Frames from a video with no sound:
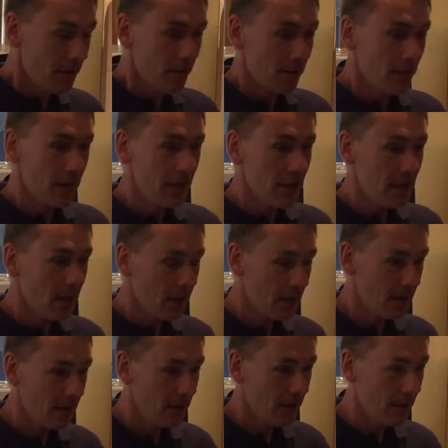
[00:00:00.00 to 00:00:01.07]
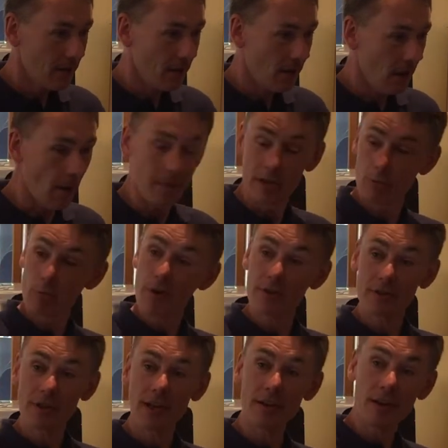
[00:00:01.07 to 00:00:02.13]
It's worth
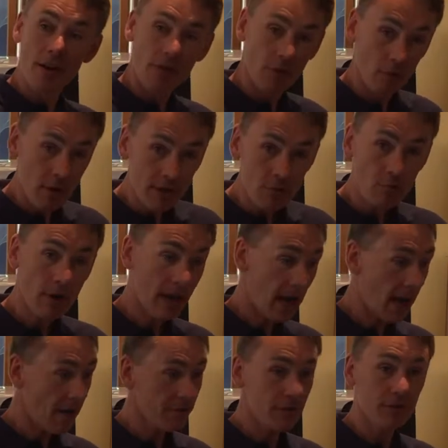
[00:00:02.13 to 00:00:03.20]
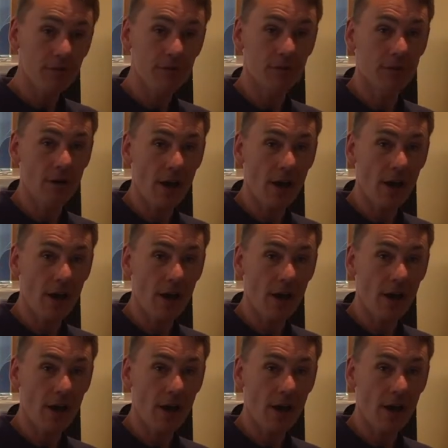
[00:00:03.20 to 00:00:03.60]
saying the reason we haven't